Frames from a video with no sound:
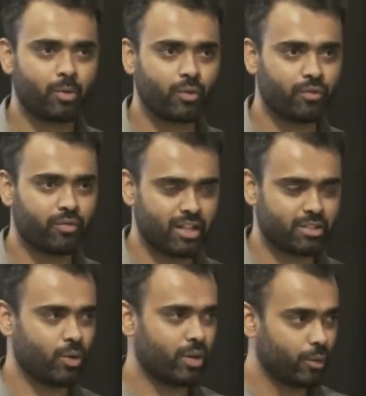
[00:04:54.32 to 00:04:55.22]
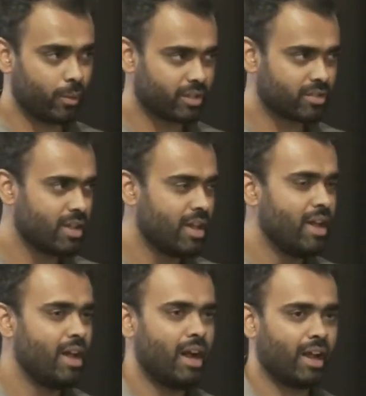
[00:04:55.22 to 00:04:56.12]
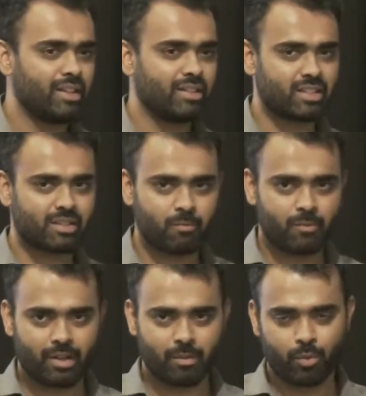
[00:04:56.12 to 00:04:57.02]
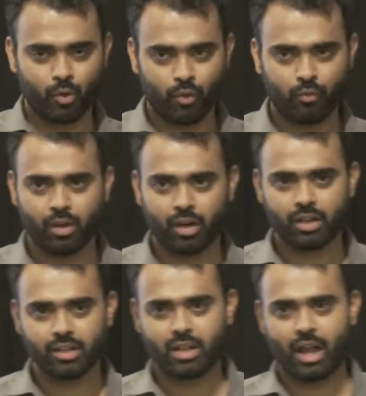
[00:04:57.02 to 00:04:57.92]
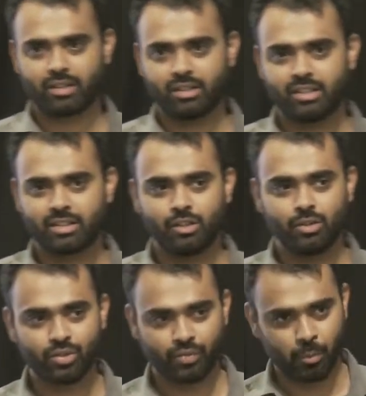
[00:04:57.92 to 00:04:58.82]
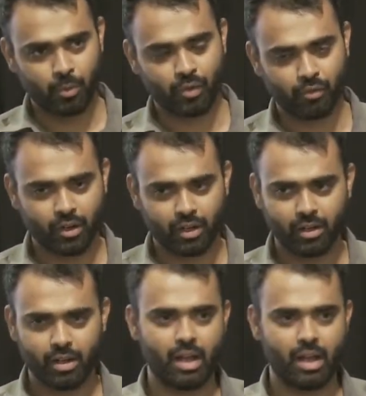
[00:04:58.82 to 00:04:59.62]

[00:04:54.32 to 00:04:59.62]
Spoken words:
proof of transcoding works. Again, this proof of work is a useful proof of work.